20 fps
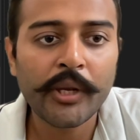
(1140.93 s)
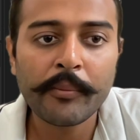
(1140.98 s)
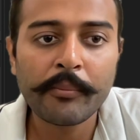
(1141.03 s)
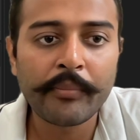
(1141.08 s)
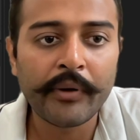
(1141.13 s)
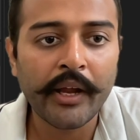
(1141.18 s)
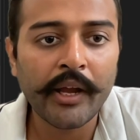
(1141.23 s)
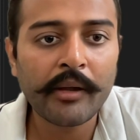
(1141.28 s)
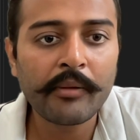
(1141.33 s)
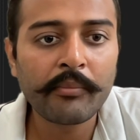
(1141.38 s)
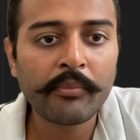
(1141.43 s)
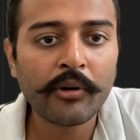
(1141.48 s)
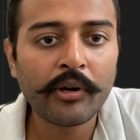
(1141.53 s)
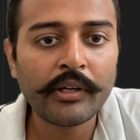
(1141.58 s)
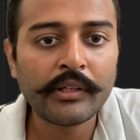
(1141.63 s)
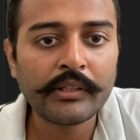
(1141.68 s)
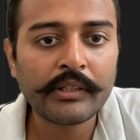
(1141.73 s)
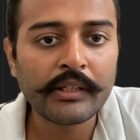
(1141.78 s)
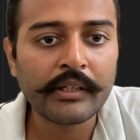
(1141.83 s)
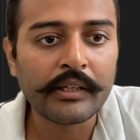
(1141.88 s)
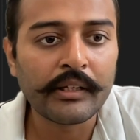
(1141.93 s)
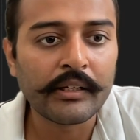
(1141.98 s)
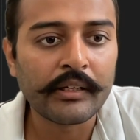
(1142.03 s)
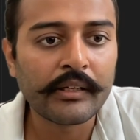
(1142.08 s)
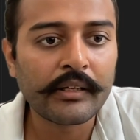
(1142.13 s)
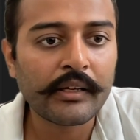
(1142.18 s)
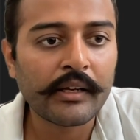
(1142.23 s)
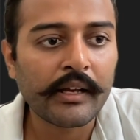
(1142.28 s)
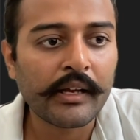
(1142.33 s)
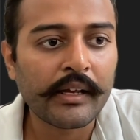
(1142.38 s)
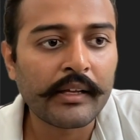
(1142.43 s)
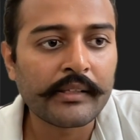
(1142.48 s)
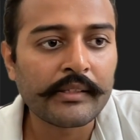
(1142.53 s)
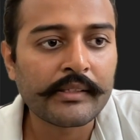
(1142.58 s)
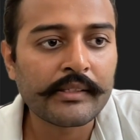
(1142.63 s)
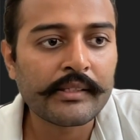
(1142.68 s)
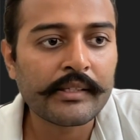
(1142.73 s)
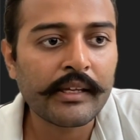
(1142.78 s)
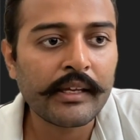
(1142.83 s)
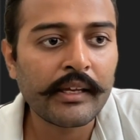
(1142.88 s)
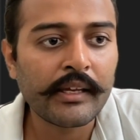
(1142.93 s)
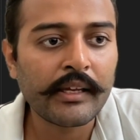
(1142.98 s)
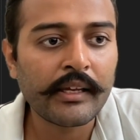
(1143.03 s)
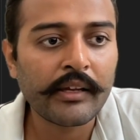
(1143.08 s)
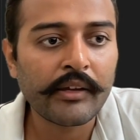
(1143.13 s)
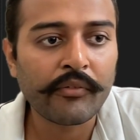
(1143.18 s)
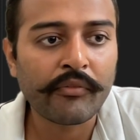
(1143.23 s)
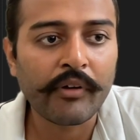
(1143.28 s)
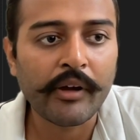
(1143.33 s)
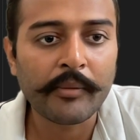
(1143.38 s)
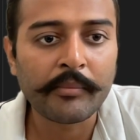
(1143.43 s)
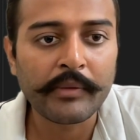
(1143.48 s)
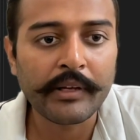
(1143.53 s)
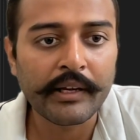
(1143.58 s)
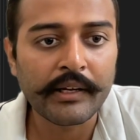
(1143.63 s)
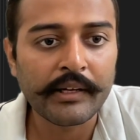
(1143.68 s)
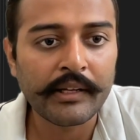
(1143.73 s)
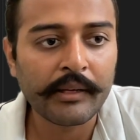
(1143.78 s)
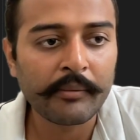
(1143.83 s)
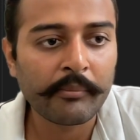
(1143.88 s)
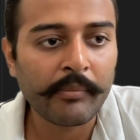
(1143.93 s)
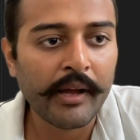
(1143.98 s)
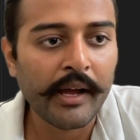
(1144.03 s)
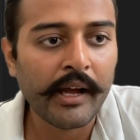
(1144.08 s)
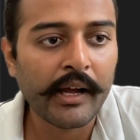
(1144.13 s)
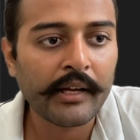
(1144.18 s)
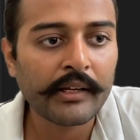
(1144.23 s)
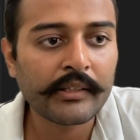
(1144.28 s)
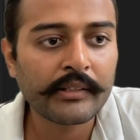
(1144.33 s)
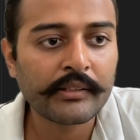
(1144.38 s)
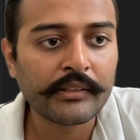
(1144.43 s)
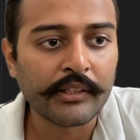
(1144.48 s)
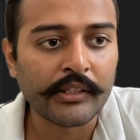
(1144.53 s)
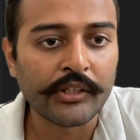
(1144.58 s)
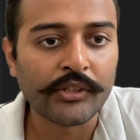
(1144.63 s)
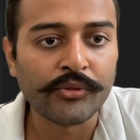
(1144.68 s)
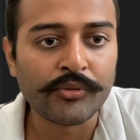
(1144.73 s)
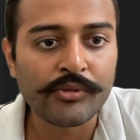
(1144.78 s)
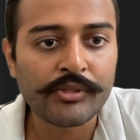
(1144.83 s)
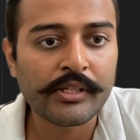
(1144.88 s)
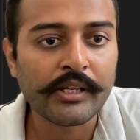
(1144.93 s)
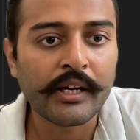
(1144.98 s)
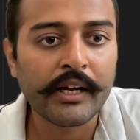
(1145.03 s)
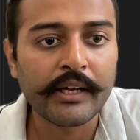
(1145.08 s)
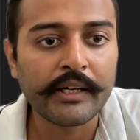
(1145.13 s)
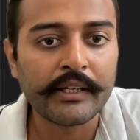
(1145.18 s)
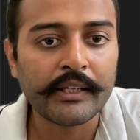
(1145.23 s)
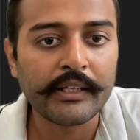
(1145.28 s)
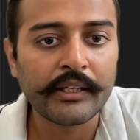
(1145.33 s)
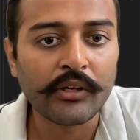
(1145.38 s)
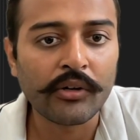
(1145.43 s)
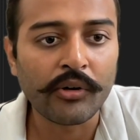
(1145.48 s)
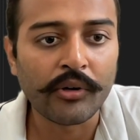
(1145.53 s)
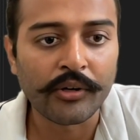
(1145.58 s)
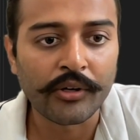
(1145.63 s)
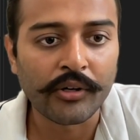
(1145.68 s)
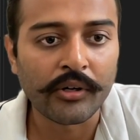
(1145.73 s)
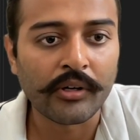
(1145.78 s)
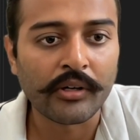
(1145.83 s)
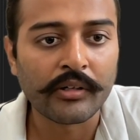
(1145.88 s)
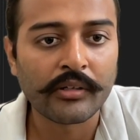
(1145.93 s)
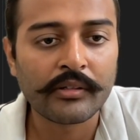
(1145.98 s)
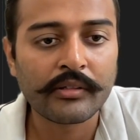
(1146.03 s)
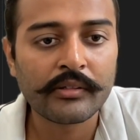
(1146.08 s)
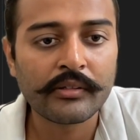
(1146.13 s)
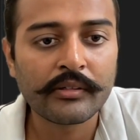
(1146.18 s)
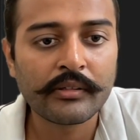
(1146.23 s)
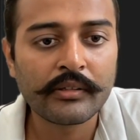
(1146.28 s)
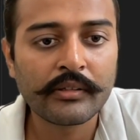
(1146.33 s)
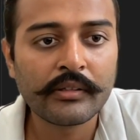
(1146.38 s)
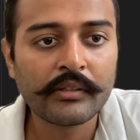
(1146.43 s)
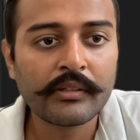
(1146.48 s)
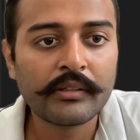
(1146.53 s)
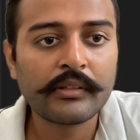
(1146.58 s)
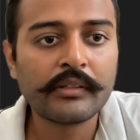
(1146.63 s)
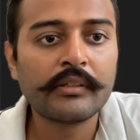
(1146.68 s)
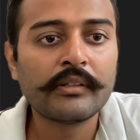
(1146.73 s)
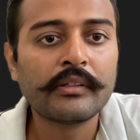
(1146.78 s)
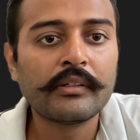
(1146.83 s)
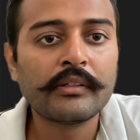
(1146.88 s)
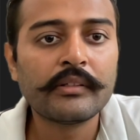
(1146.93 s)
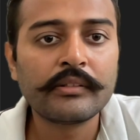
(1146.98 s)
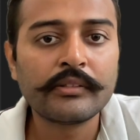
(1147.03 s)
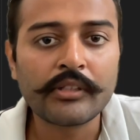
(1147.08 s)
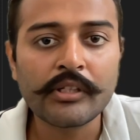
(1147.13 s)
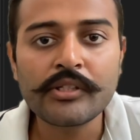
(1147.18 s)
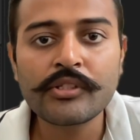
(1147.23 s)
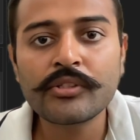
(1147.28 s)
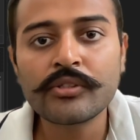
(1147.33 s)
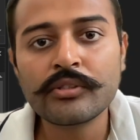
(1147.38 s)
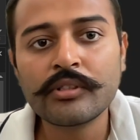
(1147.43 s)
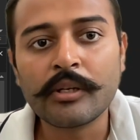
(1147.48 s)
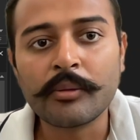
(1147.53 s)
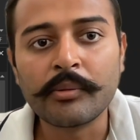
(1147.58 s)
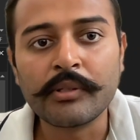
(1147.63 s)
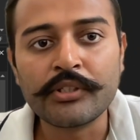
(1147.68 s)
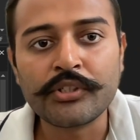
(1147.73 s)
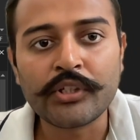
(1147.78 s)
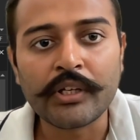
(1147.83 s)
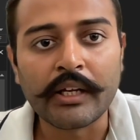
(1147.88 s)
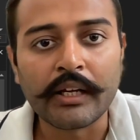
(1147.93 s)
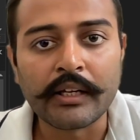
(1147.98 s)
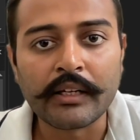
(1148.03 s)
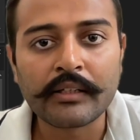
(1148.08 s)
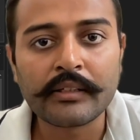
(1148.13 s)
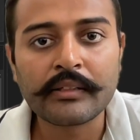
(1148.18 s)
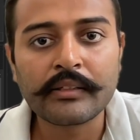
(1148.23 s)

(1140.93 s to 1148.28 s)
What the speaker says: a breakpoint here and see if I'm getting back the user ID or not, just to double check.